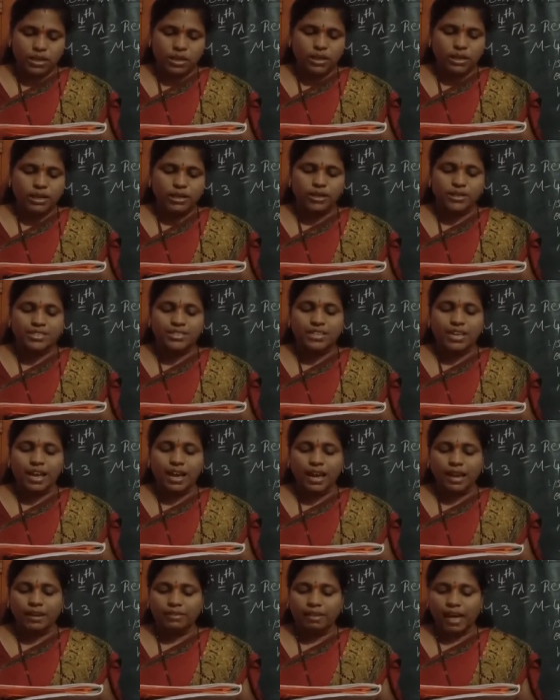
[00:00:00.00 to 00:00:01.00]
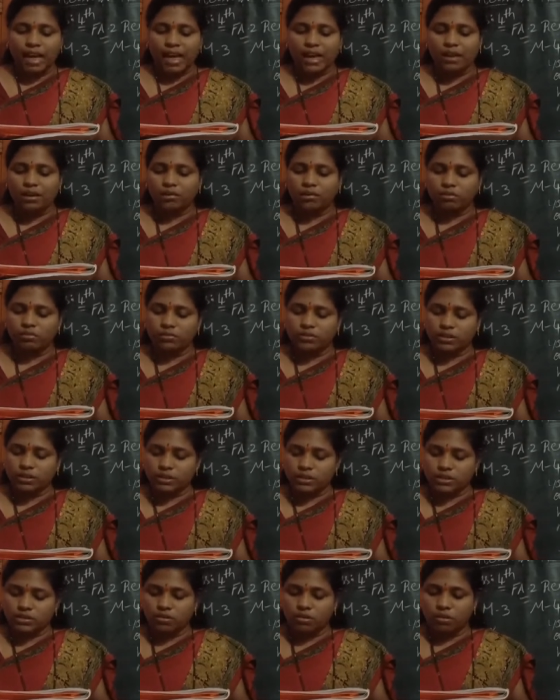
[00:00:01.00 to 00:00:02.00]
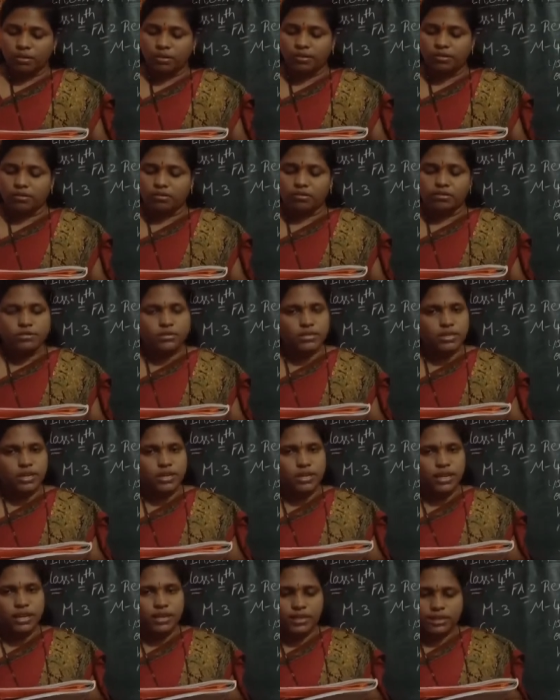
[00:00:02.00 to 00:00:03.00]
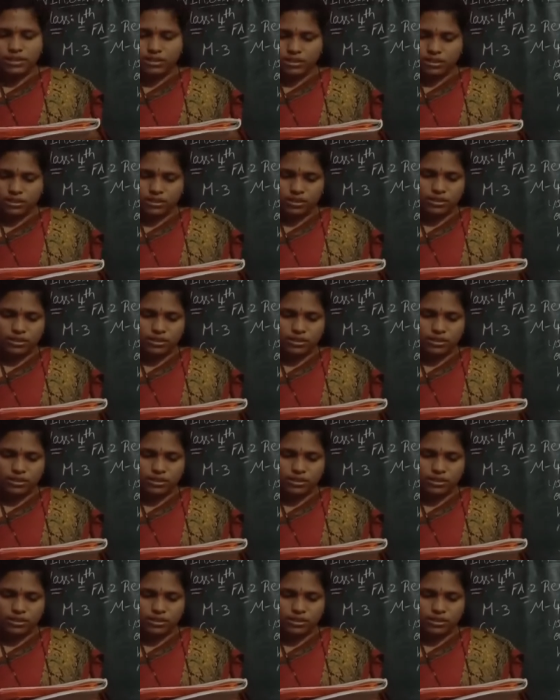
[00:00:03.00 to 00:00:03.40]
It is at the end of this corridor, said a lady.